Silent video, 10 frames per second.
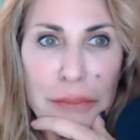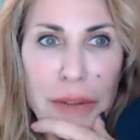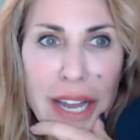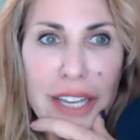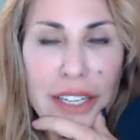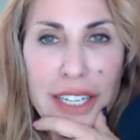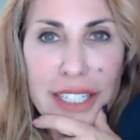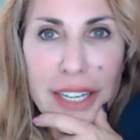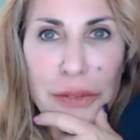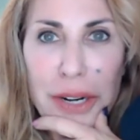My
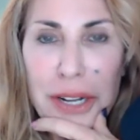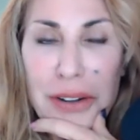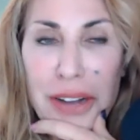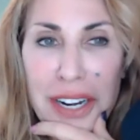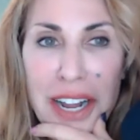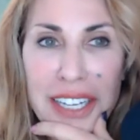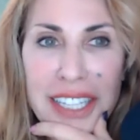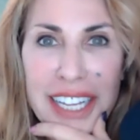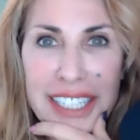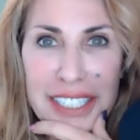goodness, I want to go out and
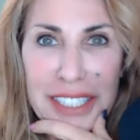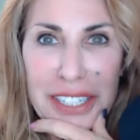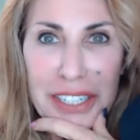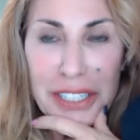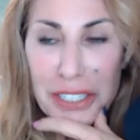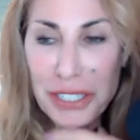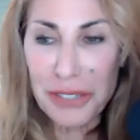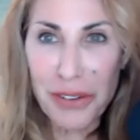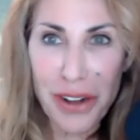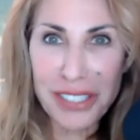hug that little girl, because
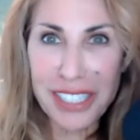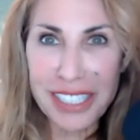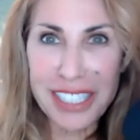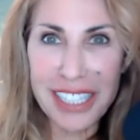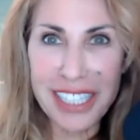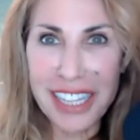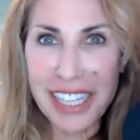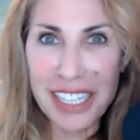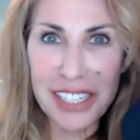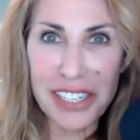she walked into the
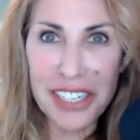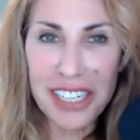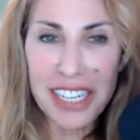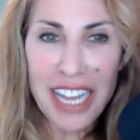theater